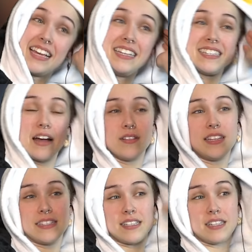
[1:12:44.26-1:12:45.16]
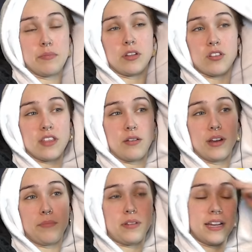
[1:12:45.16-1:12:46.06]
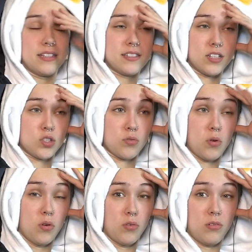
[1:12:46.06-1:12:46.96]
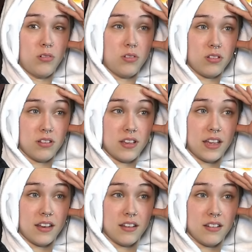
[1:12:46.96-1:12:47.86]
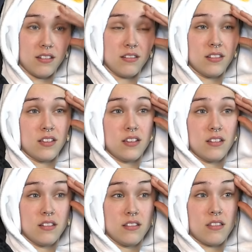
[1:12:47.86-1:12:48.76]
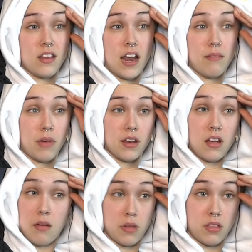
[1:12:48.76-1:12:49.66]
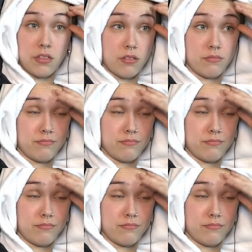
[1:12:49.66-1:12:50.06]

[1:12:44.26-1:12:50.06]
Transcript: he sound does a similar thing when he plays the troll in the nightman cometh.